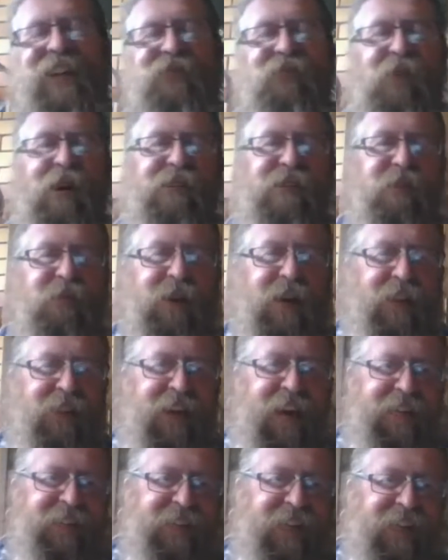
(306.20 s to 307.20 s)
don't worry about
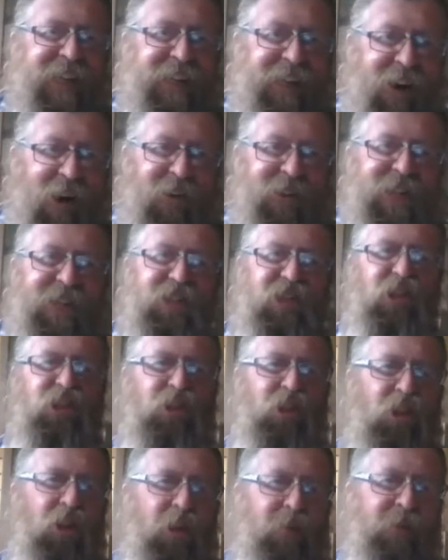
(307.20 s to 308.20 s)
that. Oh, let's
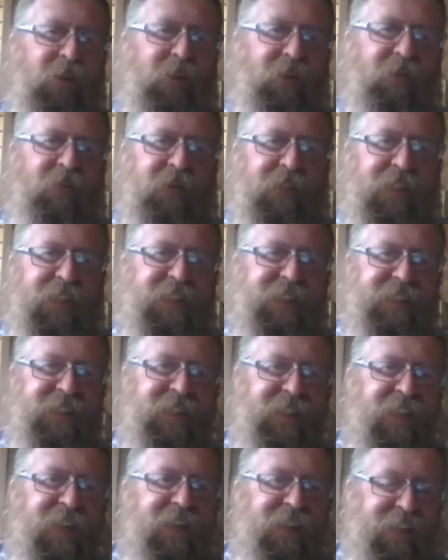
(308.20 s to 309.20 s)
just humour them.
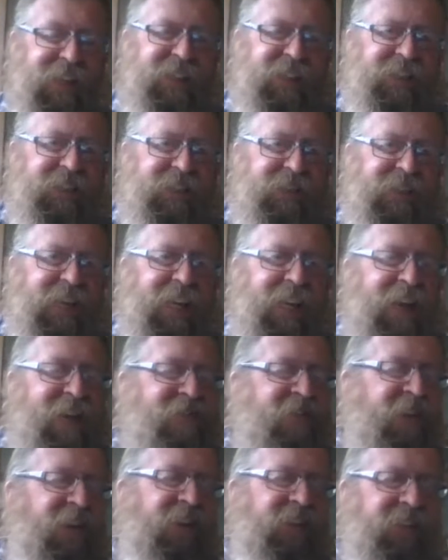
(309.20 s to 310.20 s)
It's
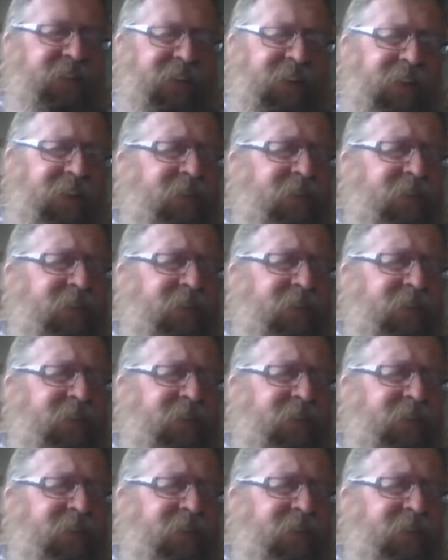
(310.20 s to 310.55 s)
hilarious,